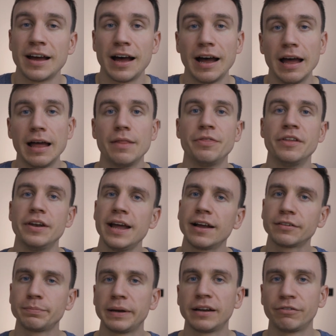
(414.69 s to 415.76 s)
Uh, the
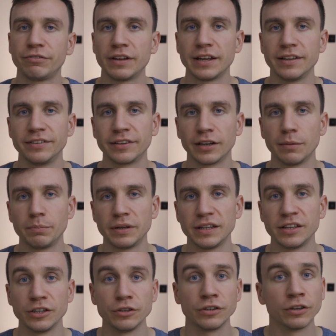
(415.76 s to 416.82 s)
next benefit is going to be
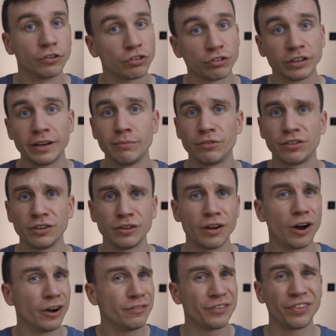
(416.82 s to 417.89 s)
that you can stream to
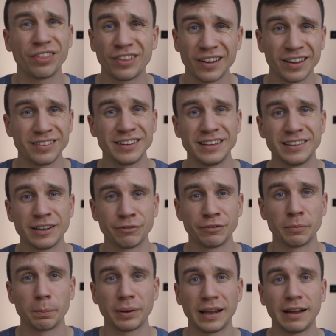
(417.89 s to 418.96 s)
over 30
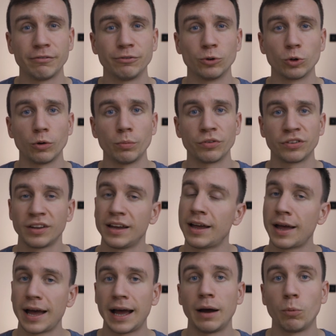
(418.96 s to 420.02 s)
different platforms
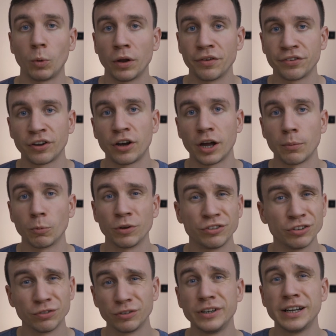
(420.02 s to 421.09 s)
at one time, which
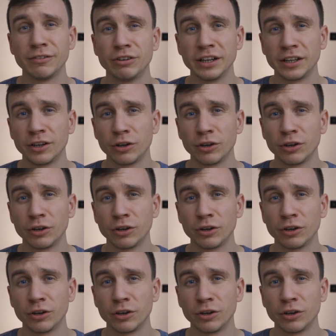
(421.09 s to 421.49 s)
is really, really